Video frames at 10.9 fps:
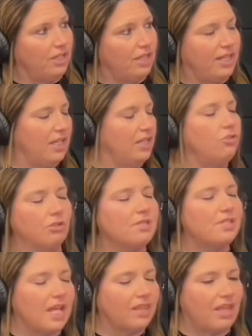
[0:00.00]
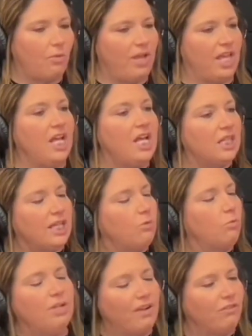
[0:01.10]
Like, and you don't say it that way. Like,
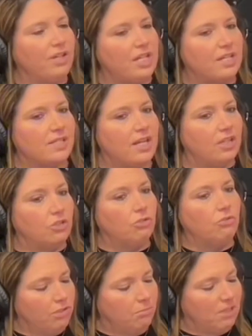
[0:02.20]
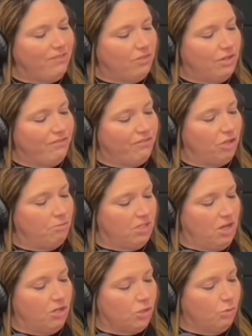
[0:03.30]
whatever it is, you can be very firm and
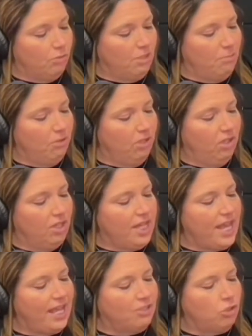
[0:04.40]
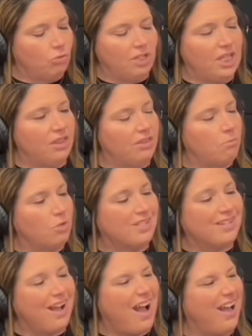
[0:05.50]
harsh with people and do it in the most
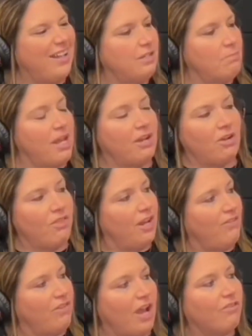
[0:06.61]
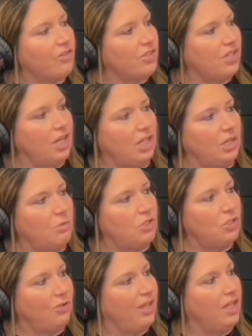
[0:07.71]
kind manner that I've ever seen anyone
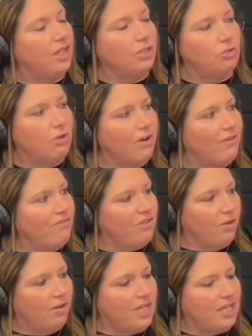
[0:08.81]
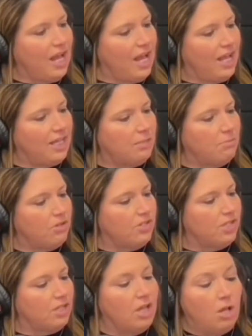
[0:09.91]
do it. You are a very kind
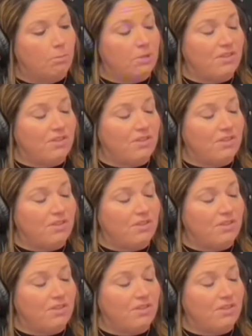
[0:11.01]
person, but